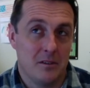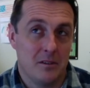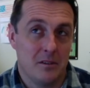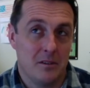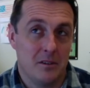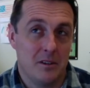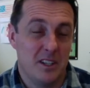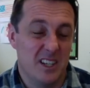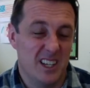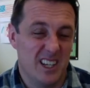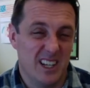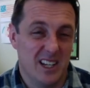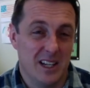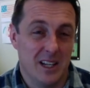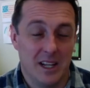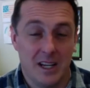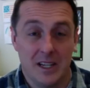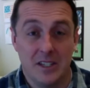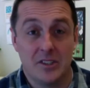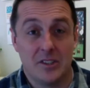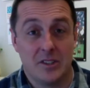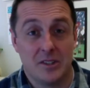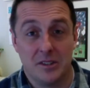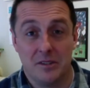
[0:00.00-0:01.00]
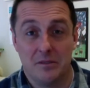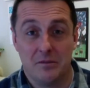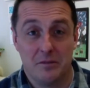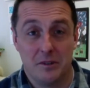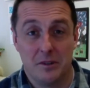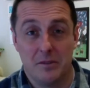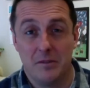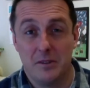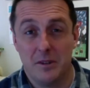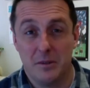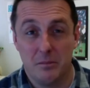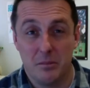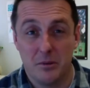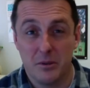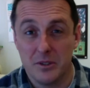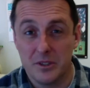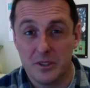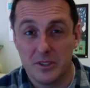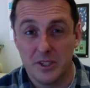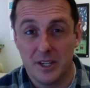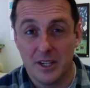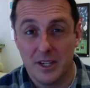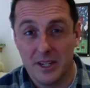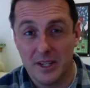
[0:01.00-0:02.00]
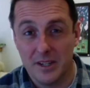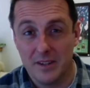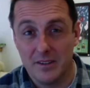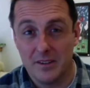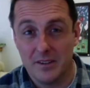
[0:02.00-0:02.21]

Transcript: get less than 50%